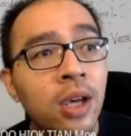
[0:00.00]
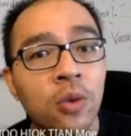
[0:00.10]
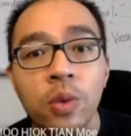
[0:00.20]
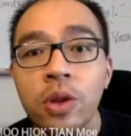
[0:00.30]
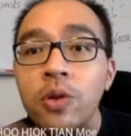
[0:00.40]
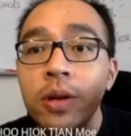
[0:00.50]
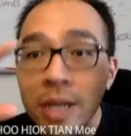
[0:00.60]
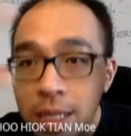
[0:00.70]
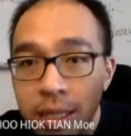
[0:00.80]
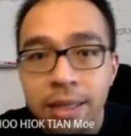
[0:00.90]
we don't
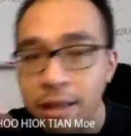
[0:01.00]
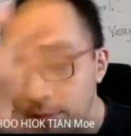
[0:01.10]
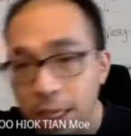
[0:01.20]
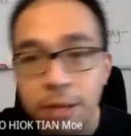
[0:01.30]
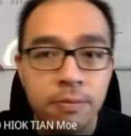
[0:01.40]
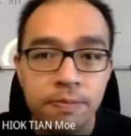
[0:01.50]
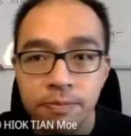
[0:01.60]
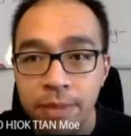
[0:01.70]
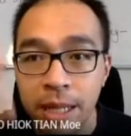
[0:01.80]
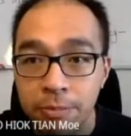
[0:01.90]
need that
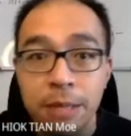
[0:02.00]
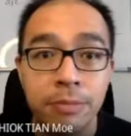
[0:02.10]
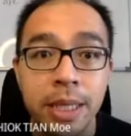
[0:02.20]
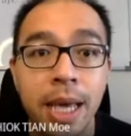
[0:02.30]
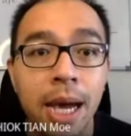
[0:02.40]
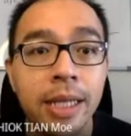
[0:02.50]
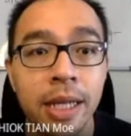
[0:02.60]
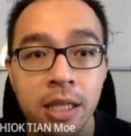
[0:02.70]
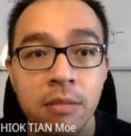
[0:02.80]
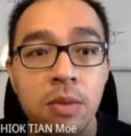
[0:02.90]
big behind
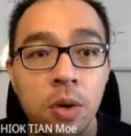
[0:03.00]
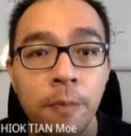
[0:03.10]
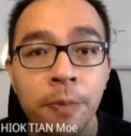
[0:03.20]
anymore?